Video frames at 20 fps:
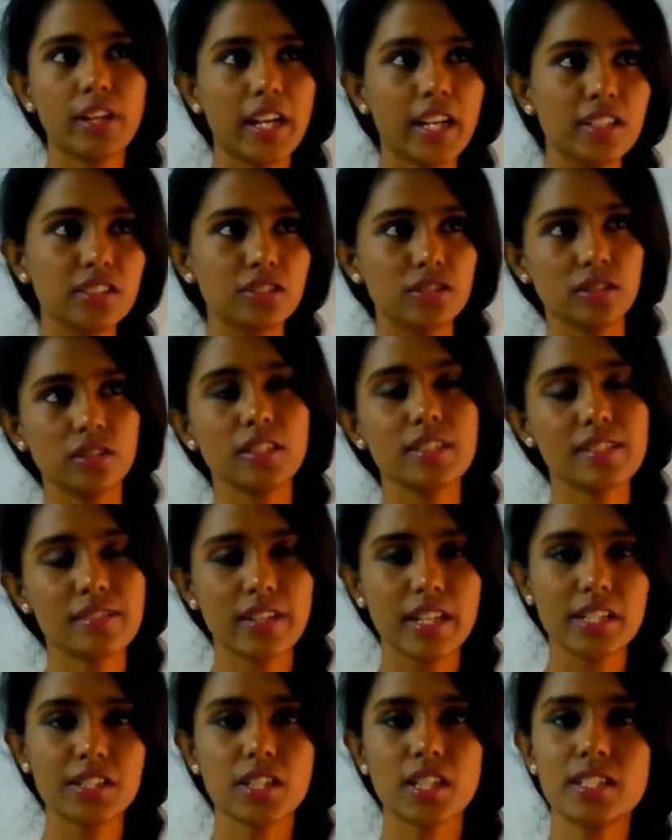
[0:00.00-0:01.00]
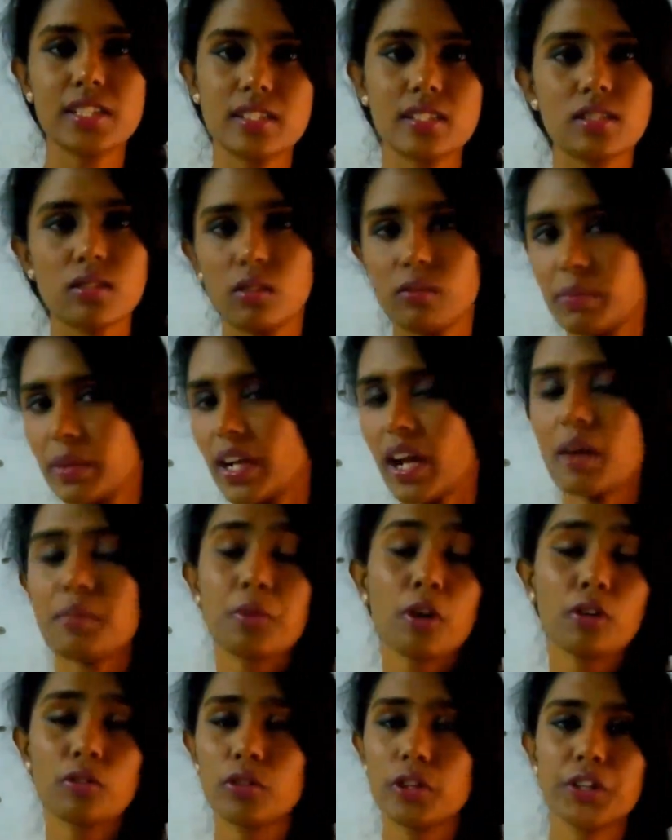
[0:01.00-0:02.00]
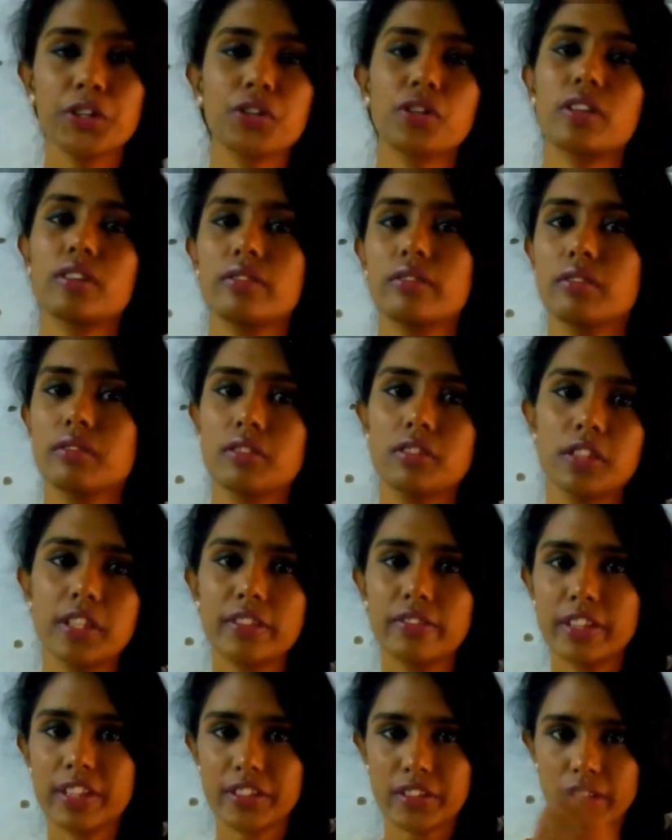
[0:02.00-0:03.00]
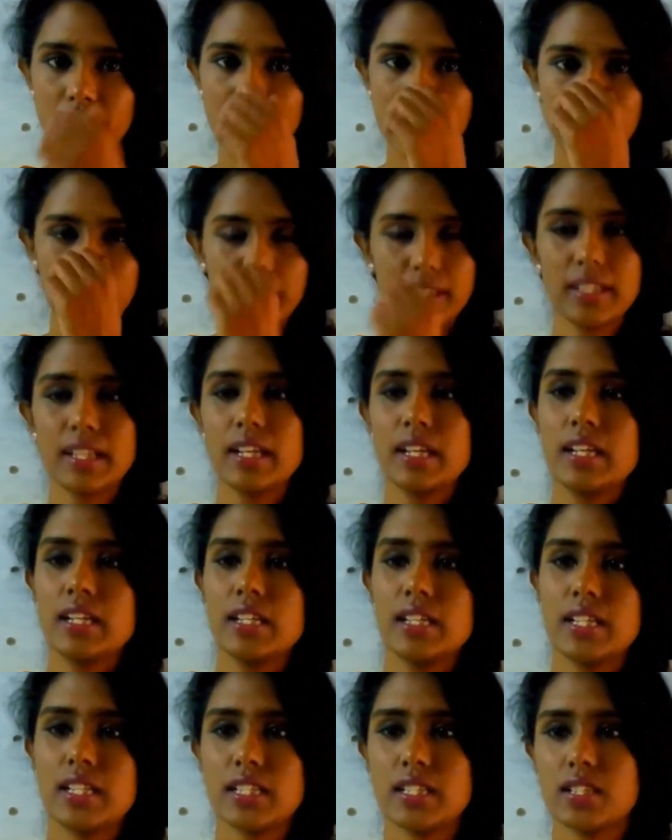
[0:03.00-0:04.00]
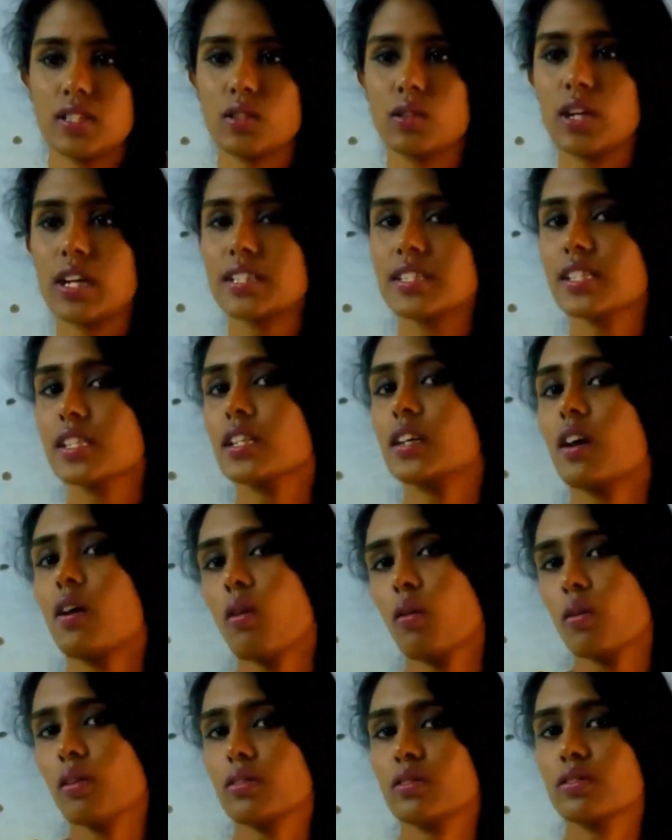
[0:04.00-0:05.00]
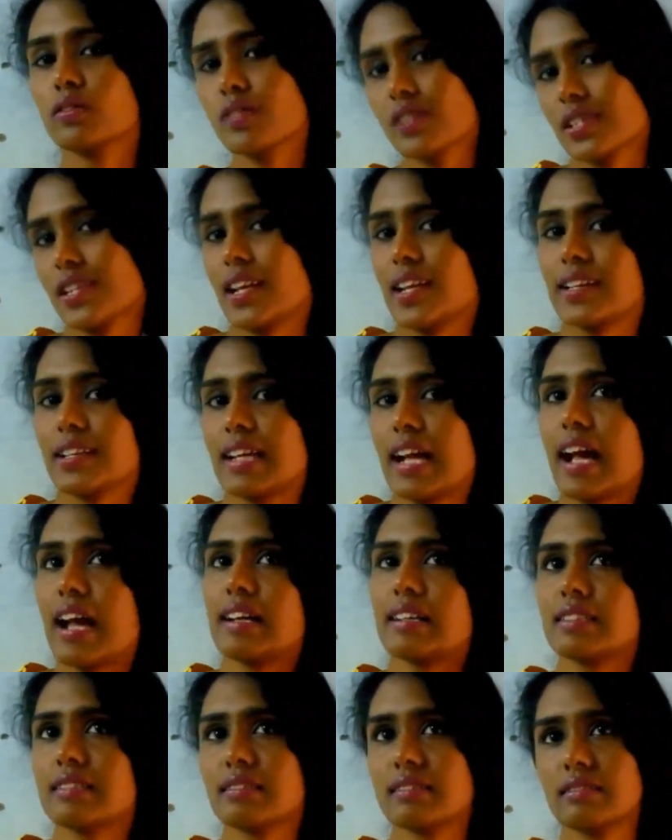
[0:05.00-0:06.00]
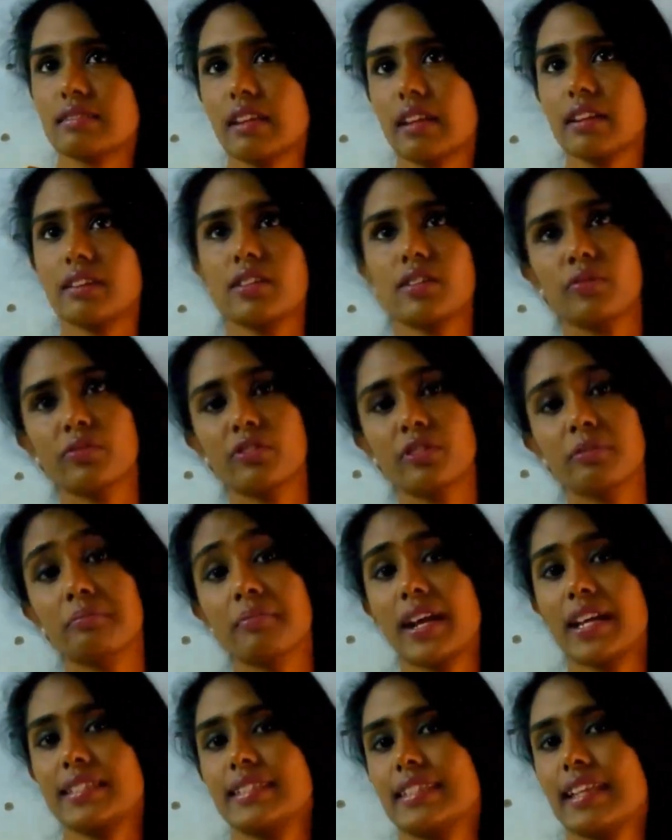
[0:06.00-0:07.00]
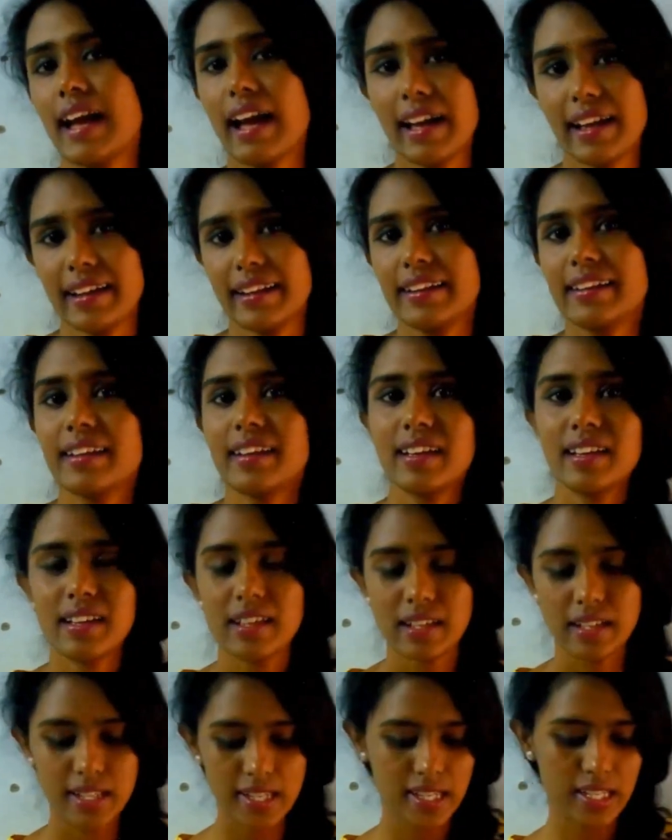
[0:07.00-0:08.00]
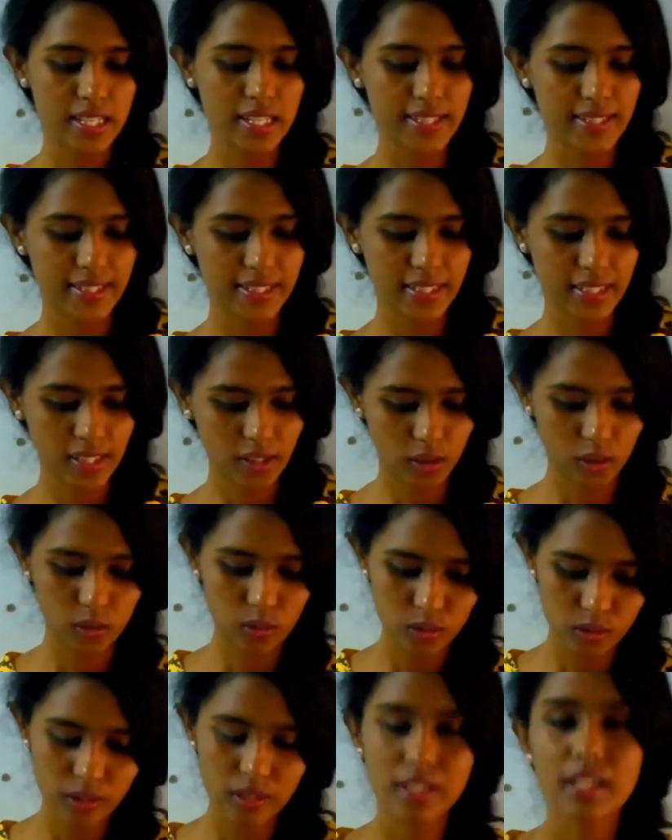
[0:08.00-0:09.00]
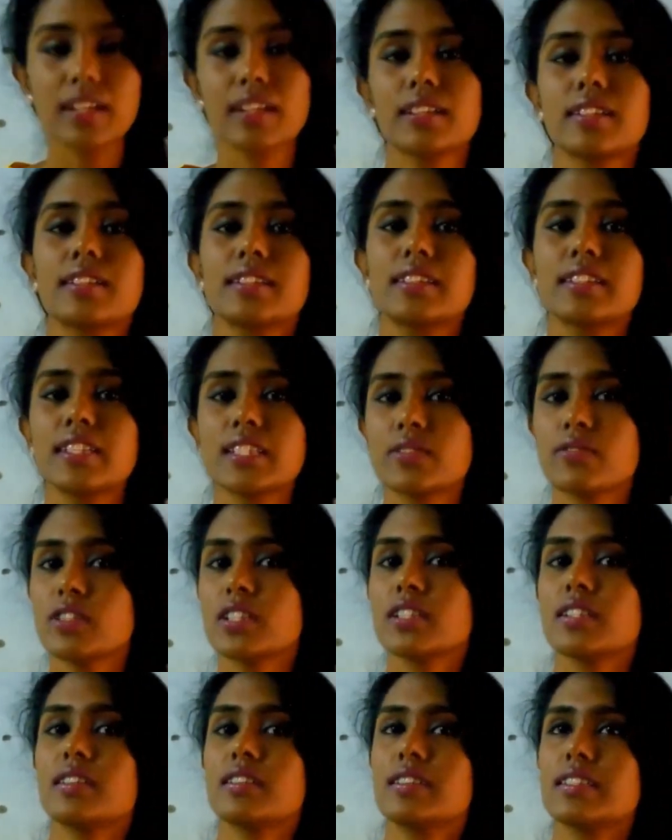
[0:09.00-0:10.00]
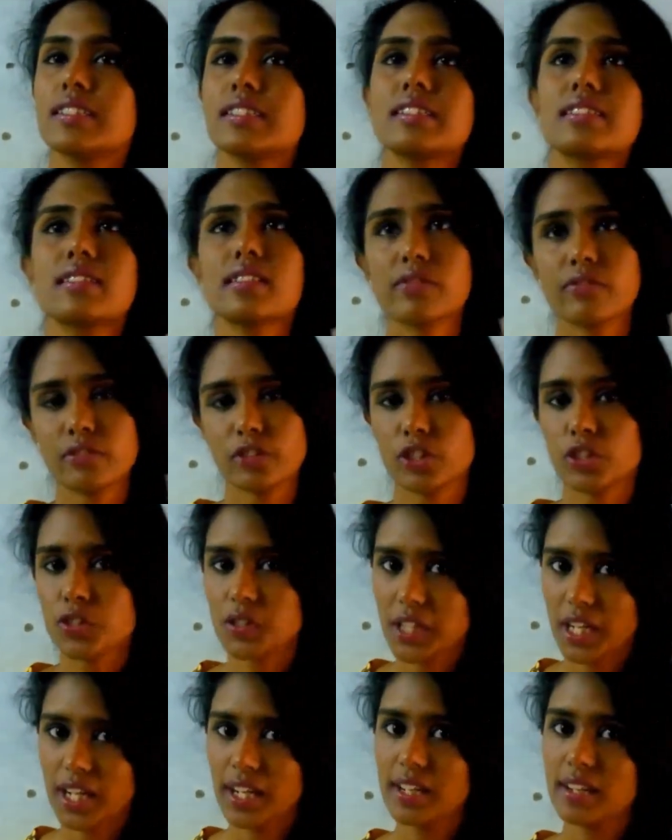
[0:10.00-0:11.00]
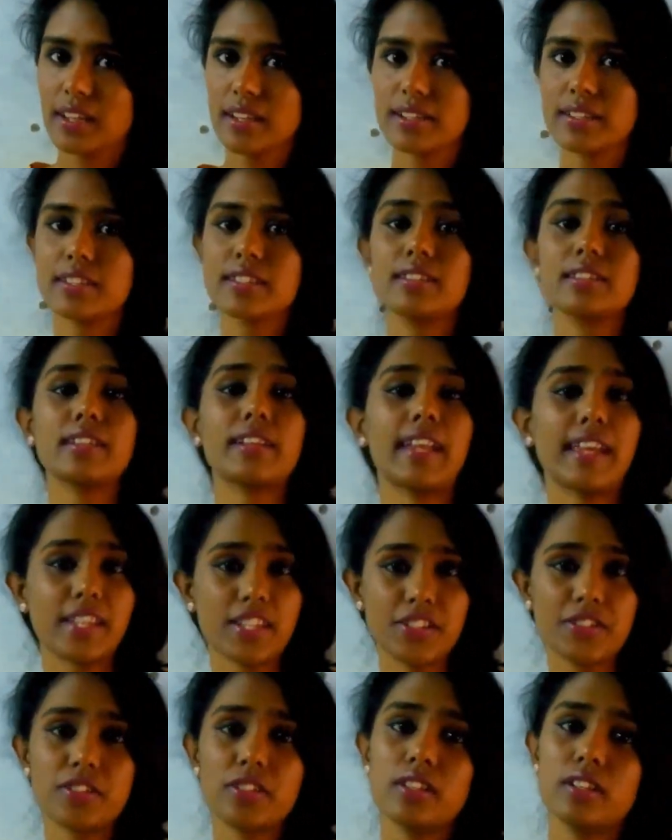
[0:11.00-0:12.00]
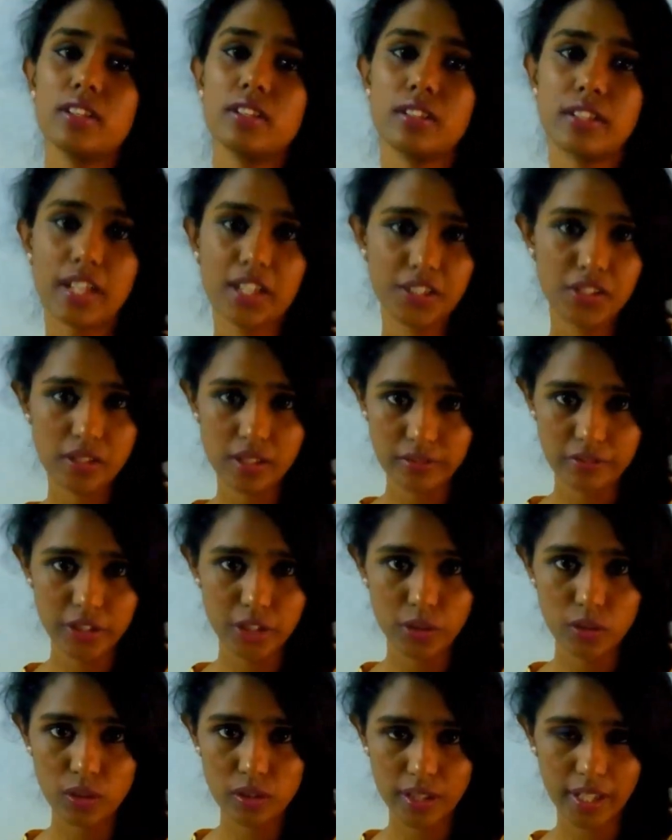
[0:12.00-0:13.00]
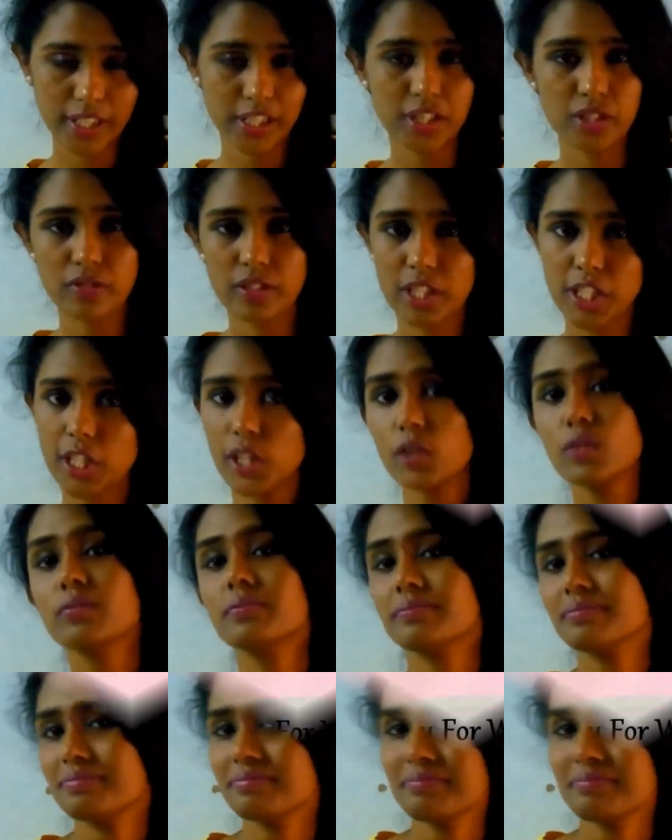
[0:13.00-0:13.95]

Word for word: range this range consists of but I'm not going to uh, even try so consider all those things as negative from my side so this was this is it for today till the next re uh, next review or next video